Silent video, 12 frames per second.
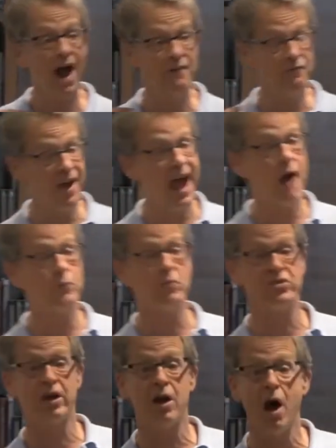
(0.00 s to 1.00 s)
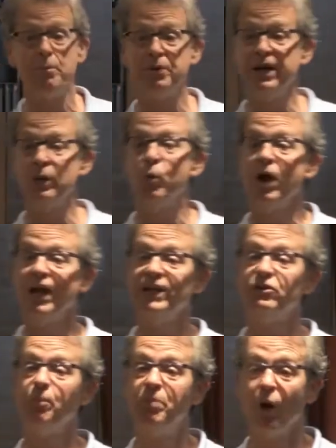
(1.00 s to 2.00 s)
found was a company willing
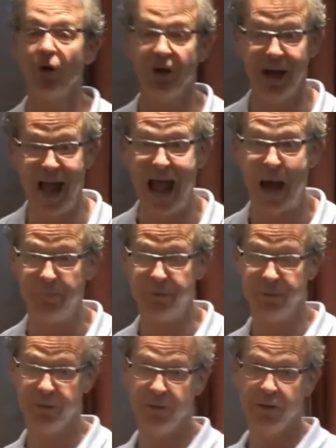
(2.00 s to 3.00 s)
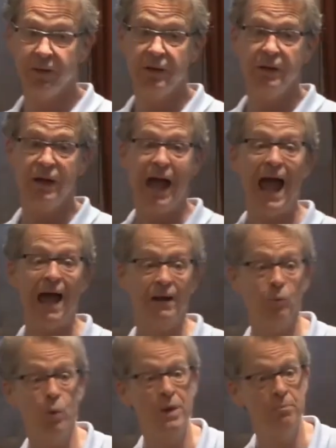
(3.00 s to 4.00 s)
to build an app.
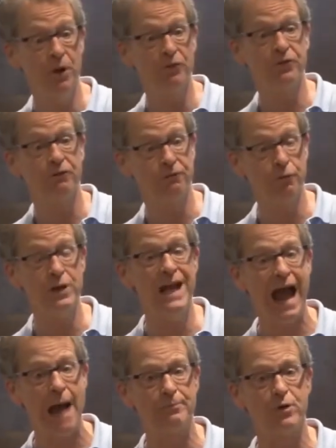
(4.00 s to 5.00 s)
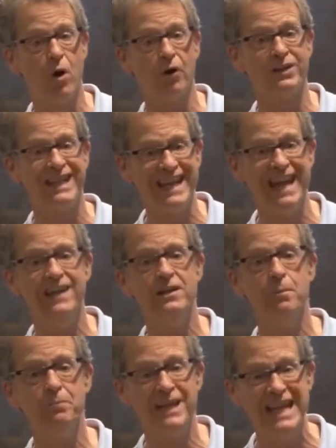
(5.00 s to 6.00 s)
And we built a free app called
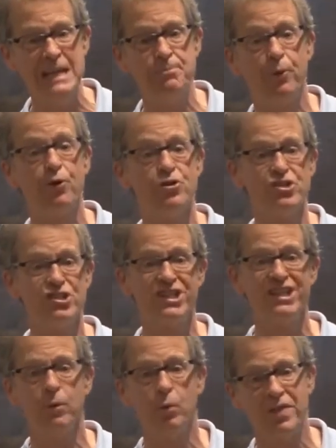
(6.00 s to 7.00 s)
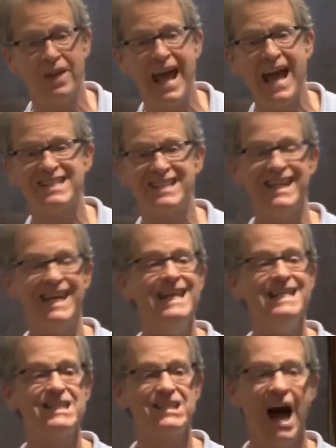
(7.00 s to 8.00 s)
Kingdom Keepers with an S,
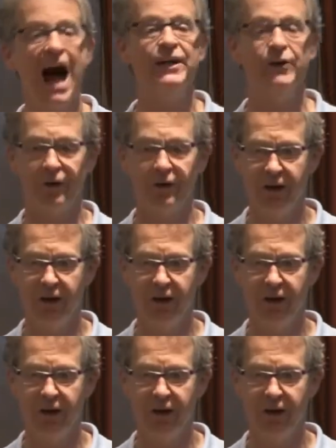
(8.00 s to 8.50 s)
Insider.